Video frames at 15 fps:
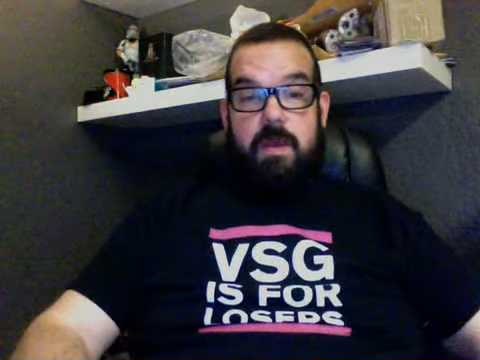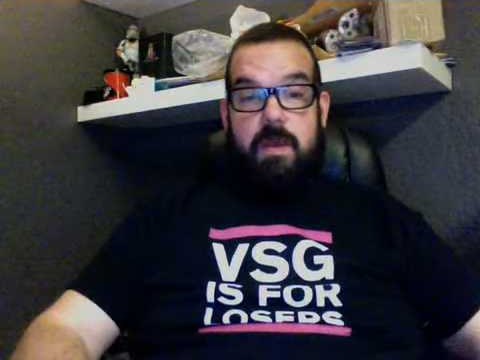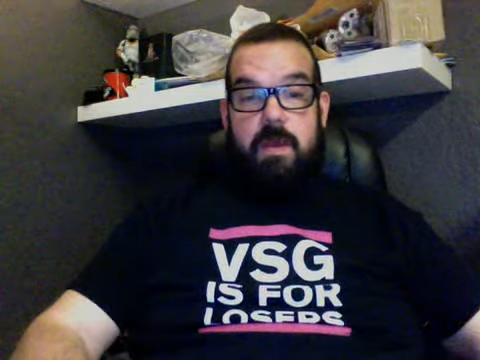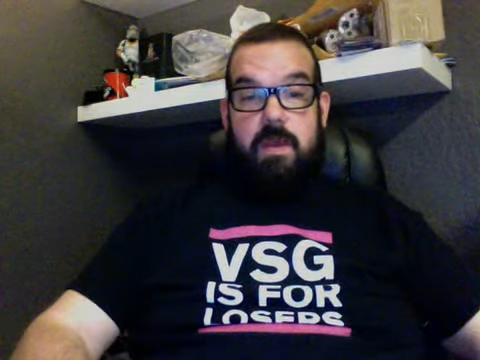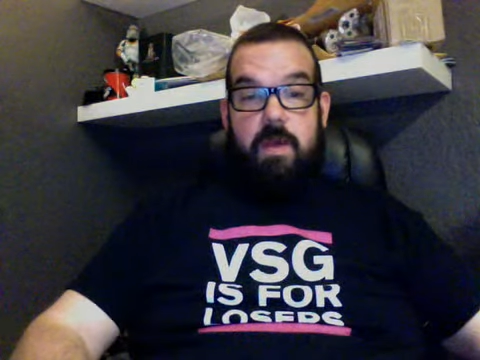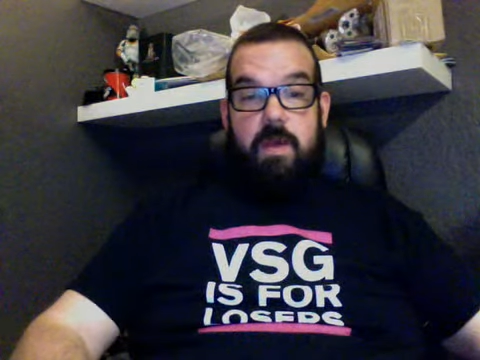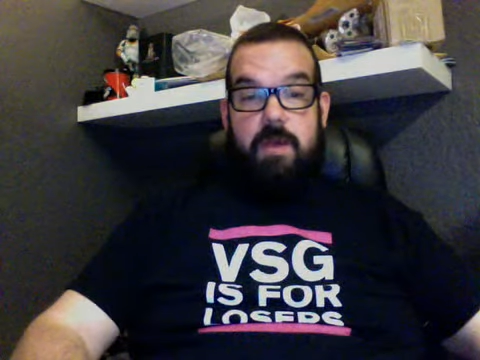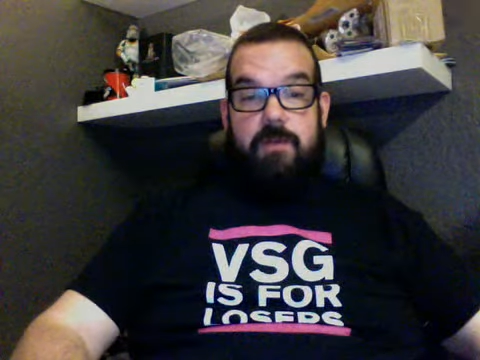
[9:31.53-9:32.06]

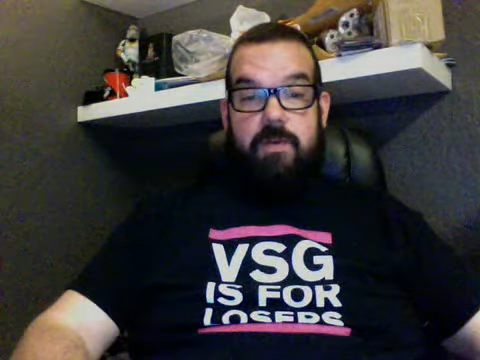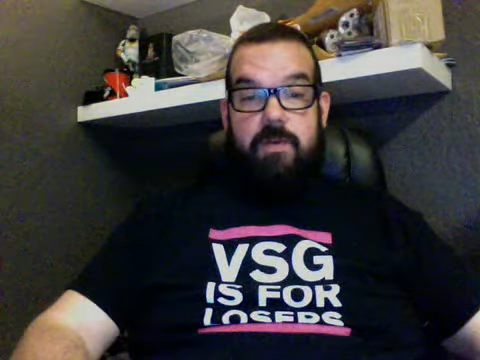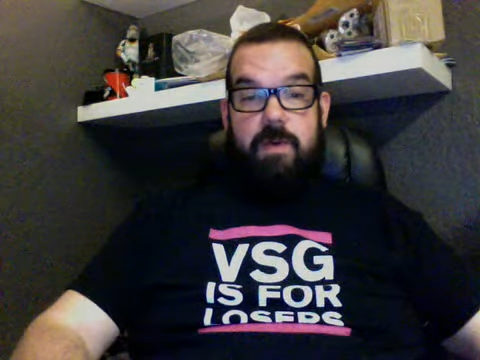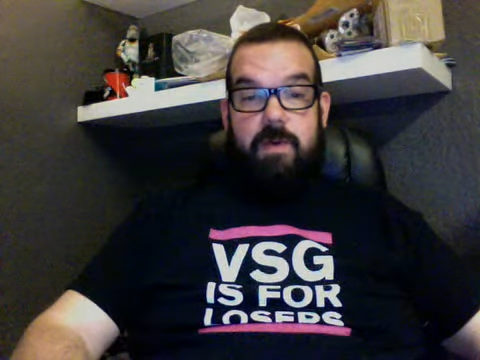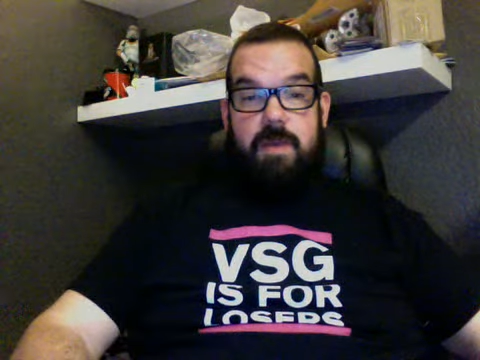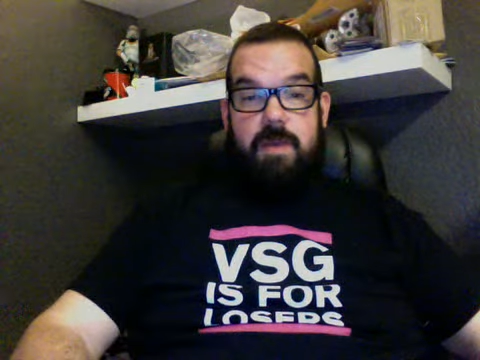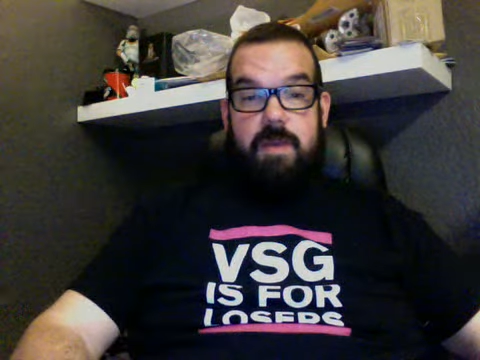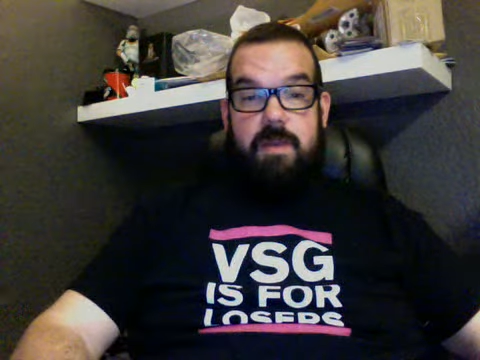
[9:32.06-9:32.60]
y'all have a great
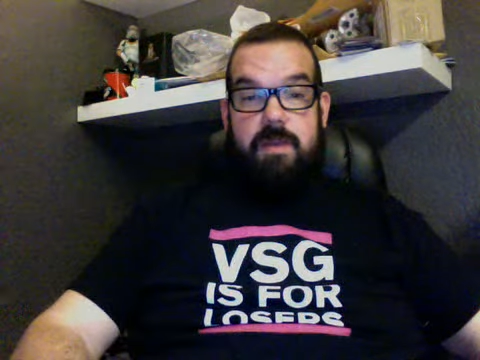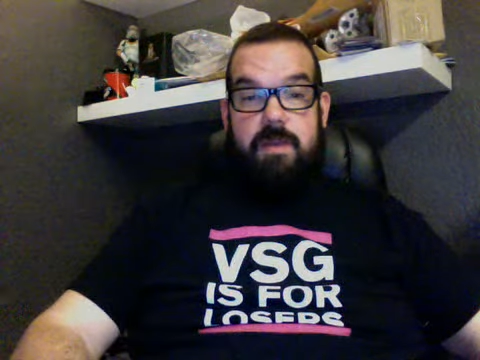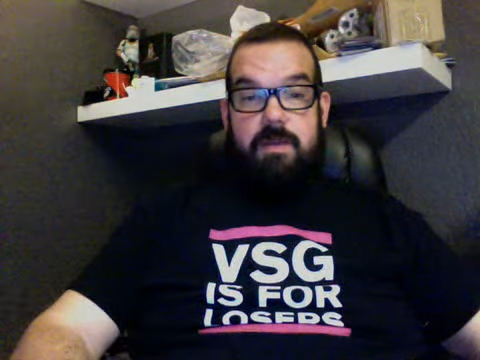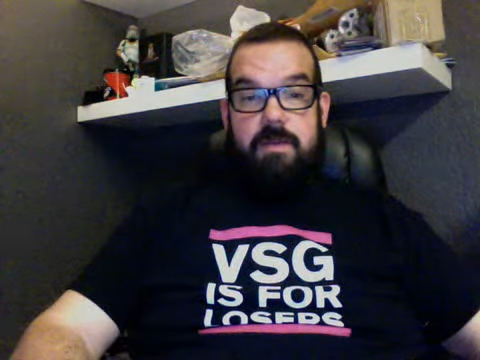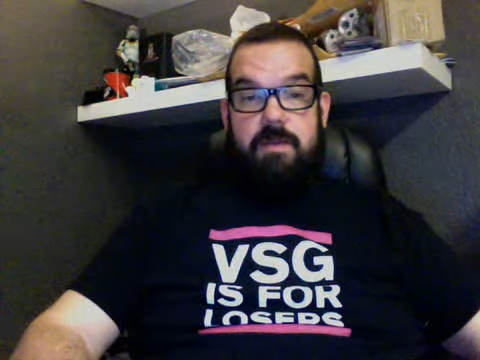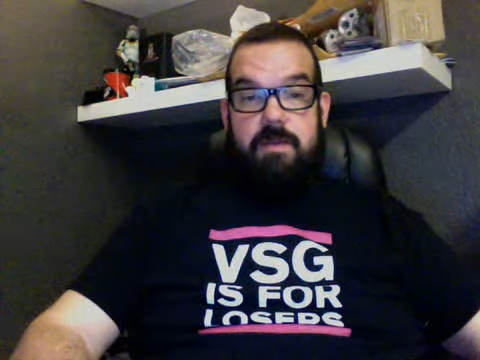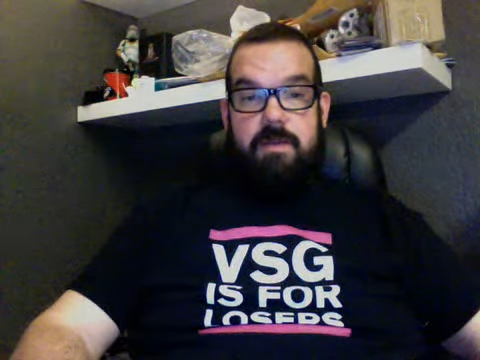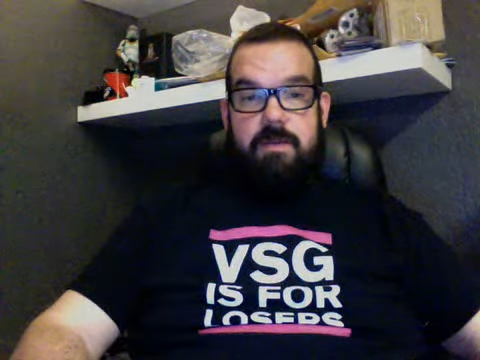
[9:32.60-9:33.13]
weekend
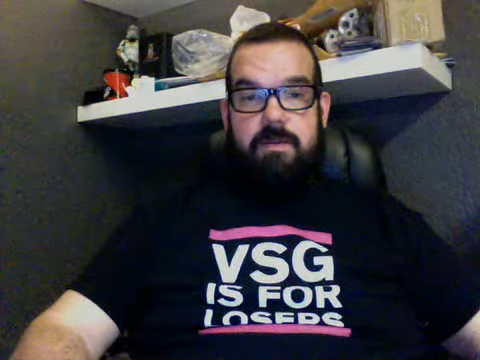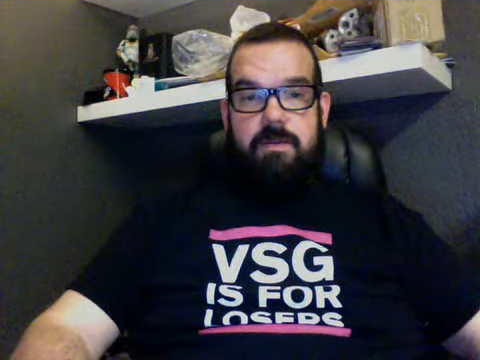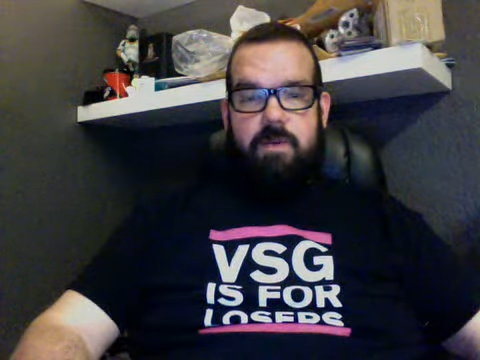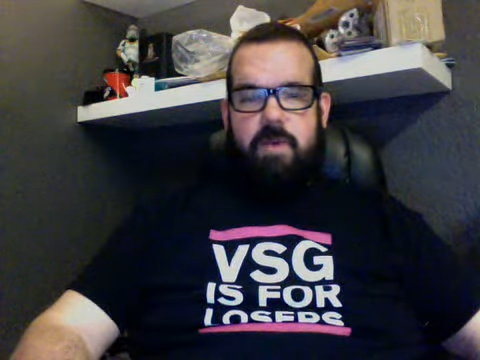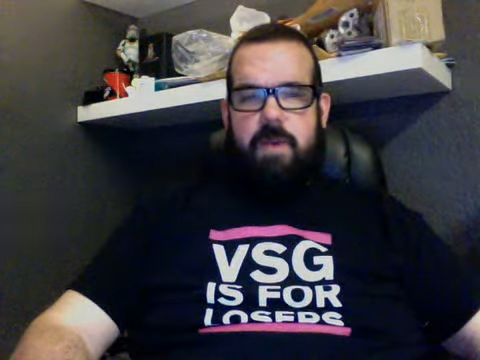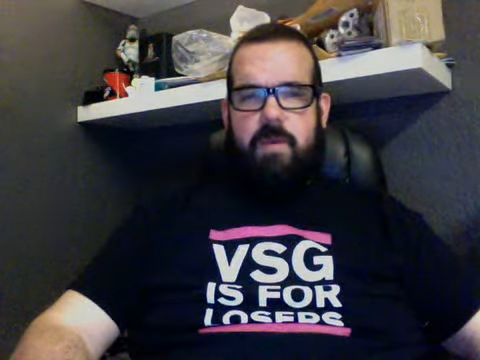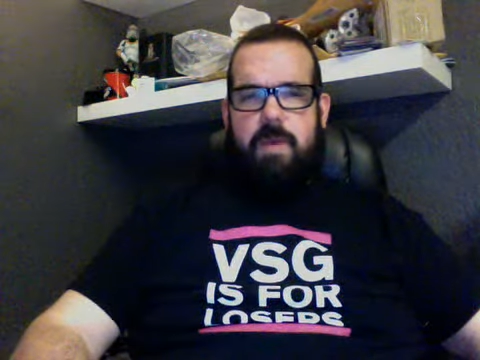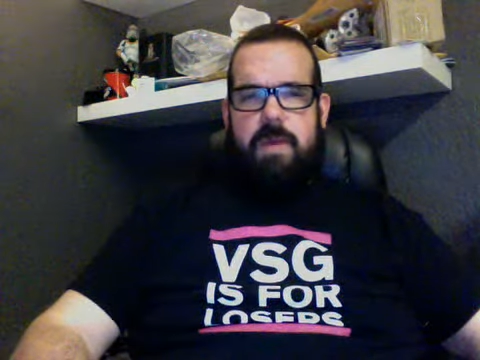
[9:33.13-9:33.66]
or
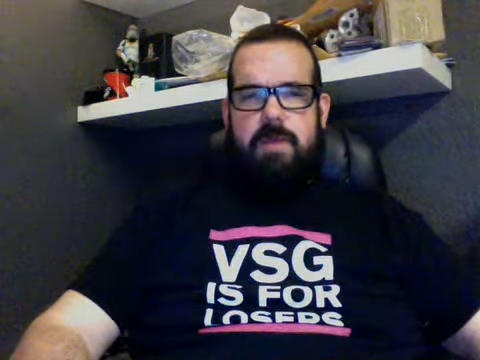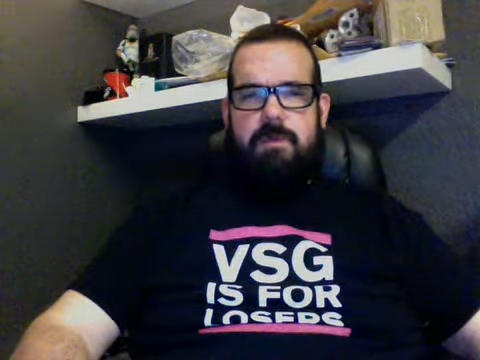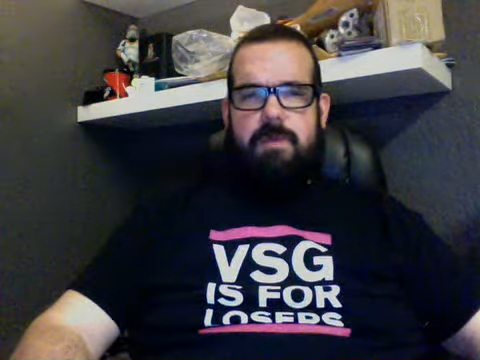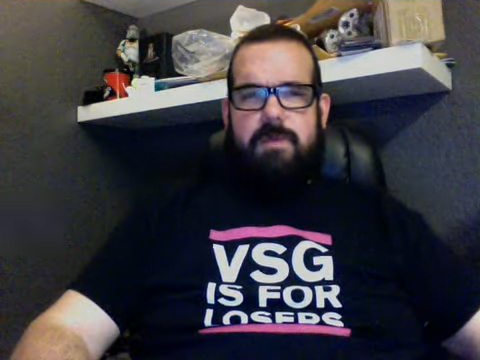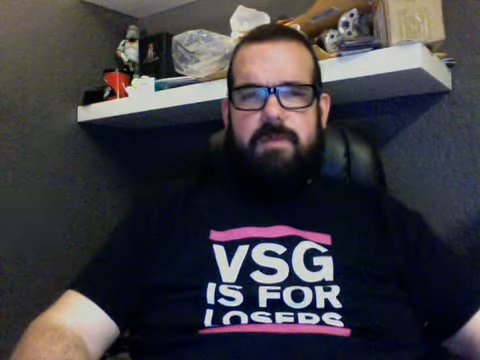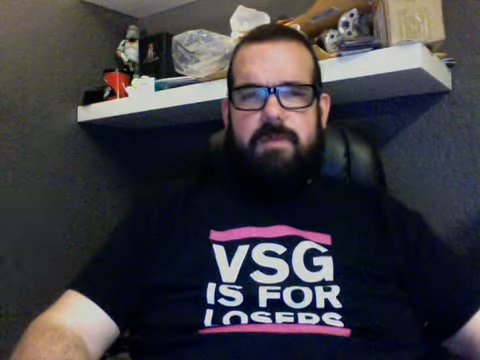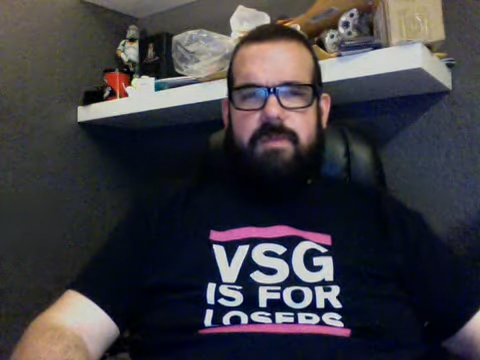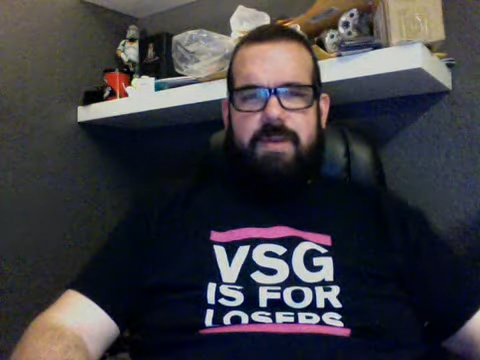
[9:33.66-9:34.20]
great week,
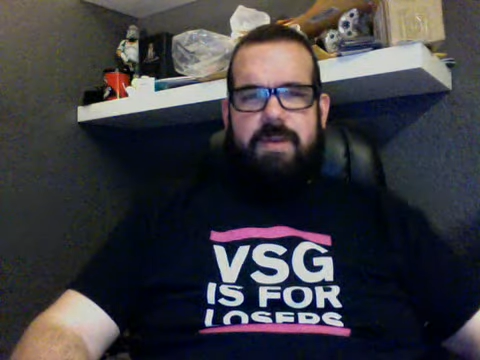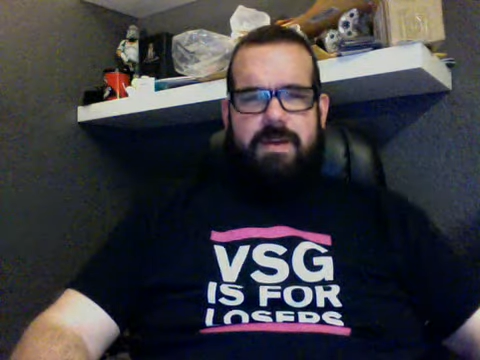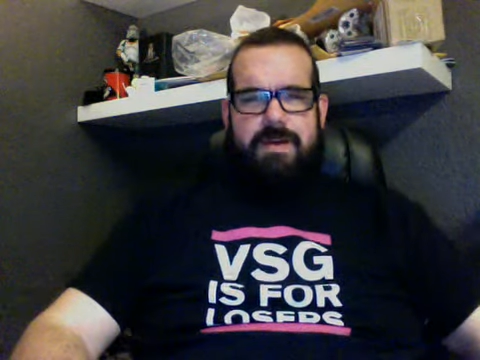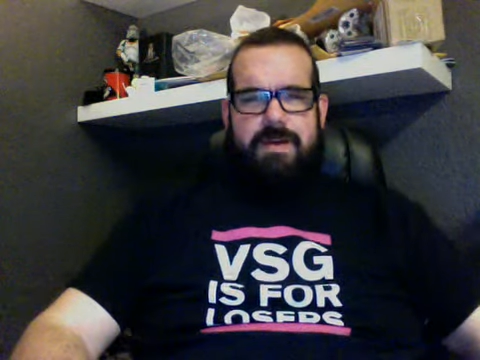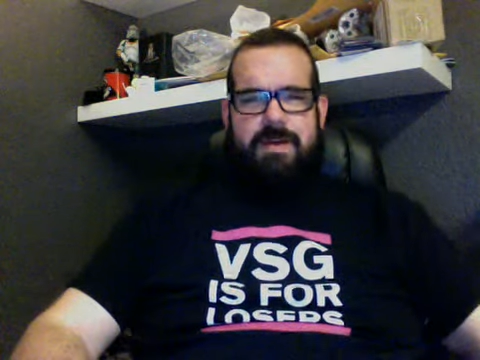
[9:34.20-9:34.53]
whatever the